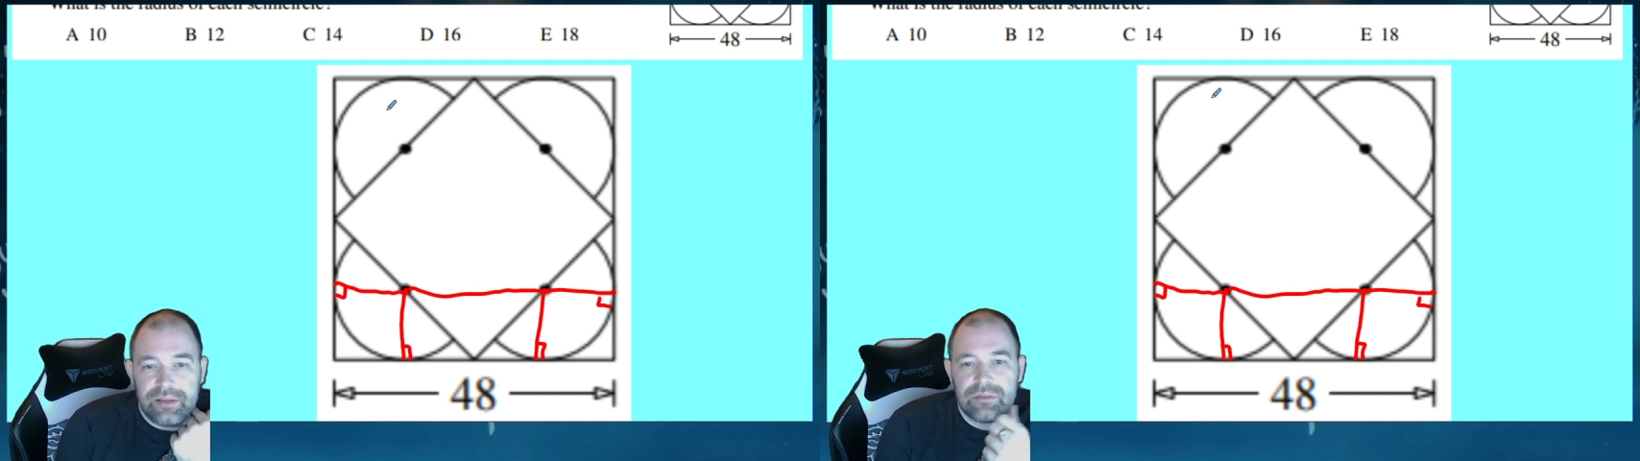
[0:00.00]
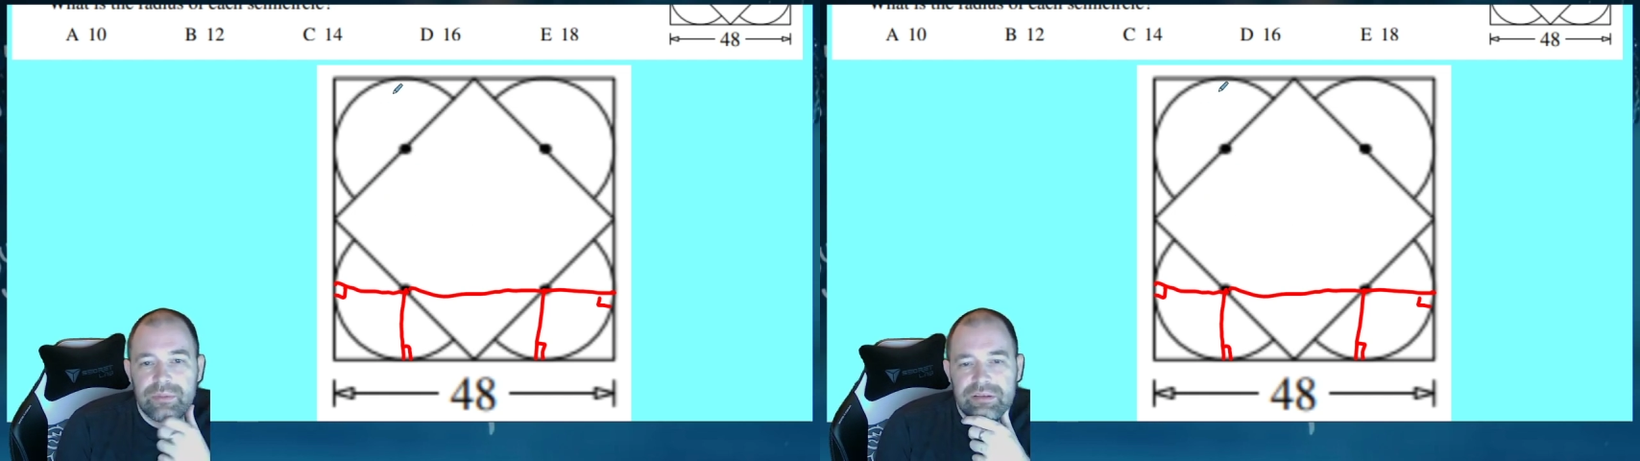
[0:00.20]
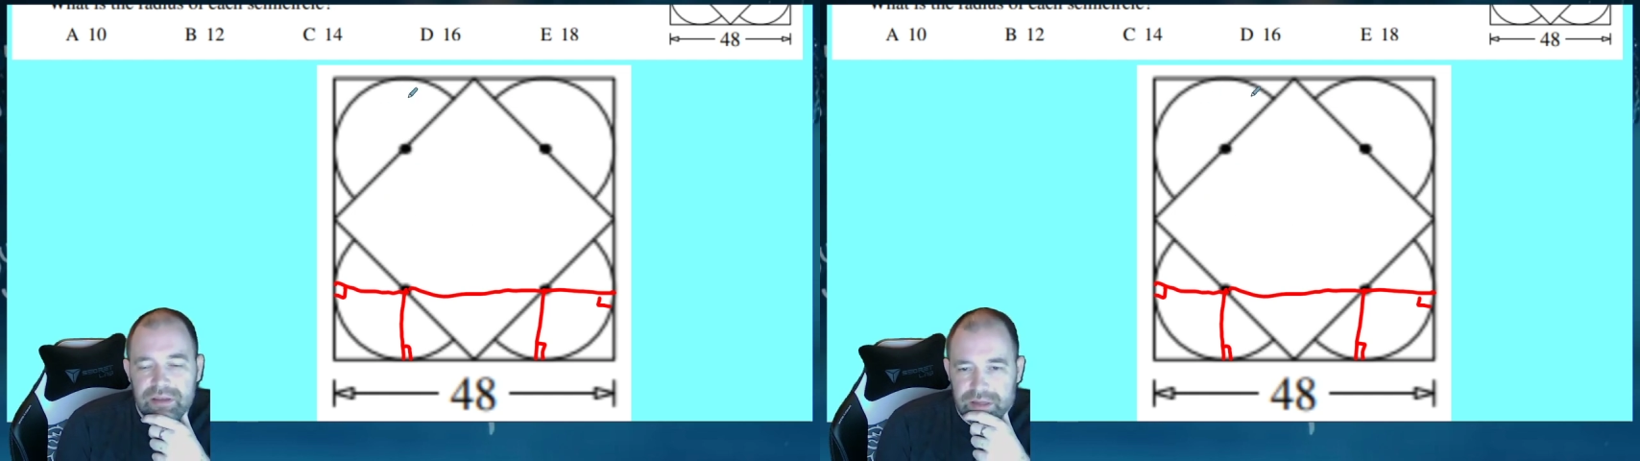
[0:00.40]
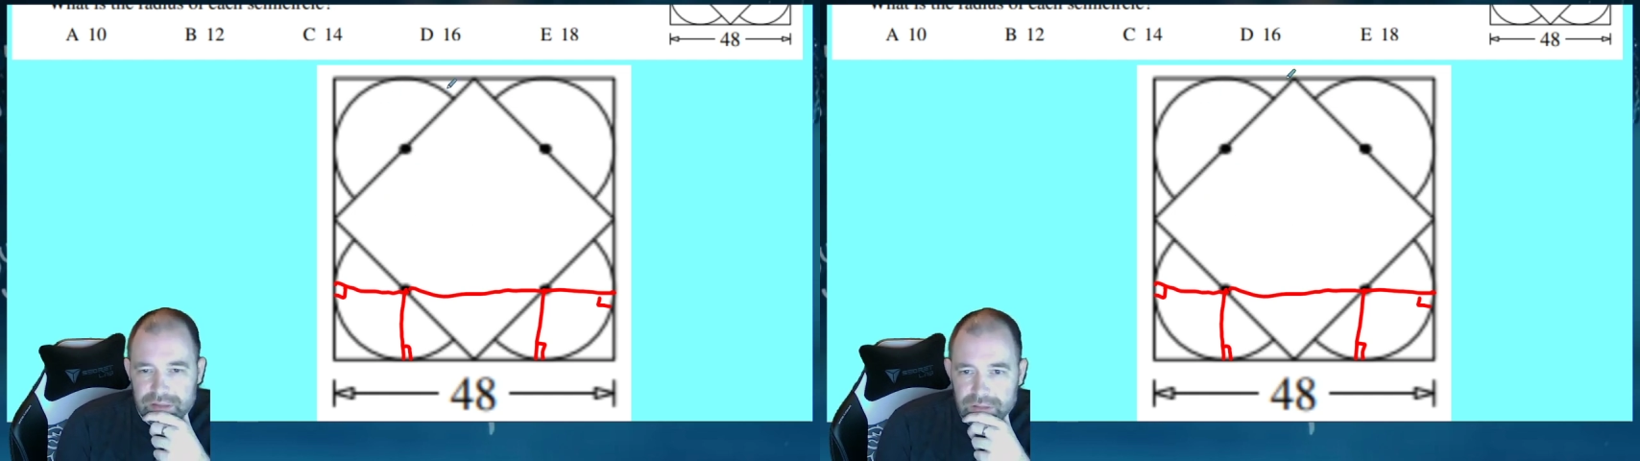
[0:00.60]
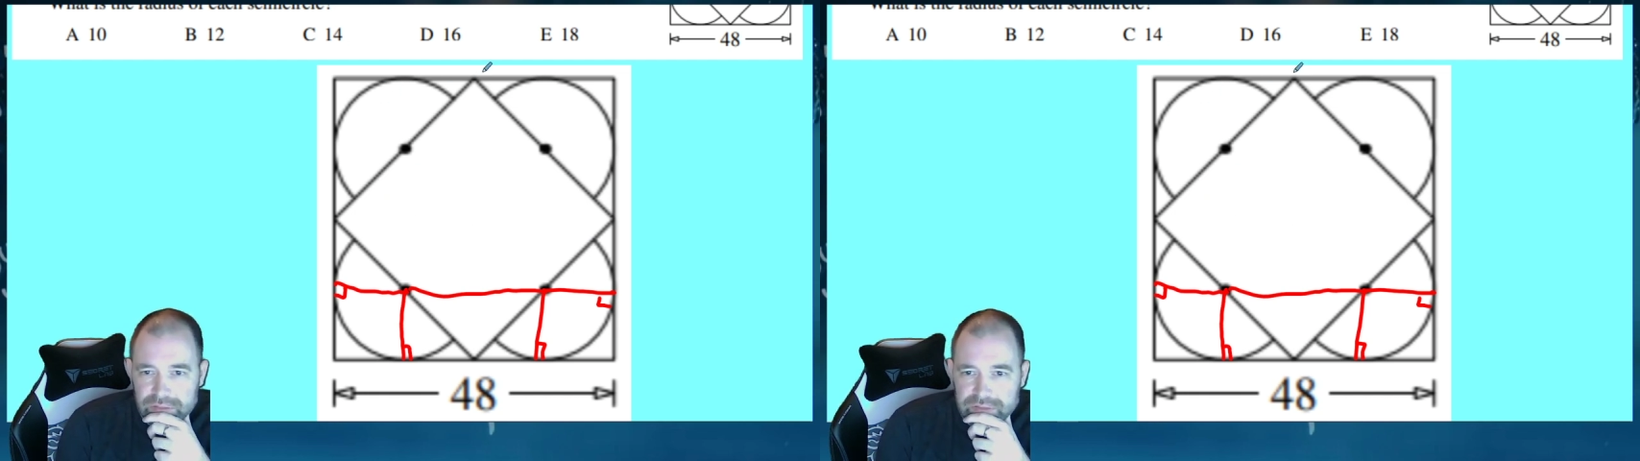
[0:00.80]
This might take a
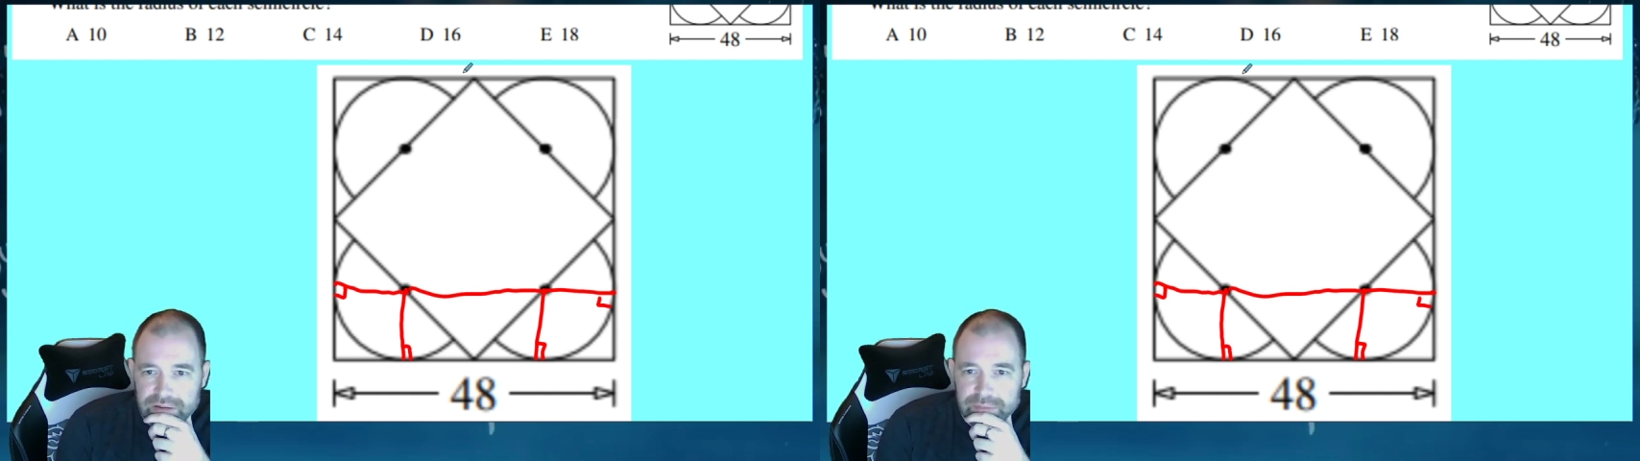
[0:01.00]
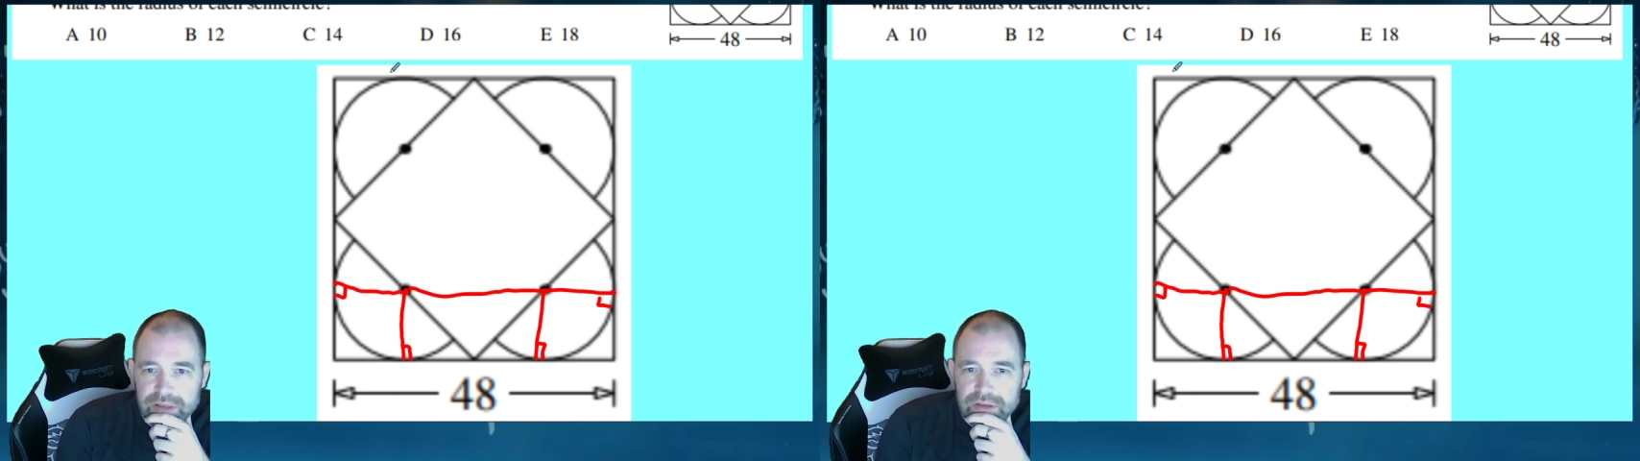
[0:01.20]
long time.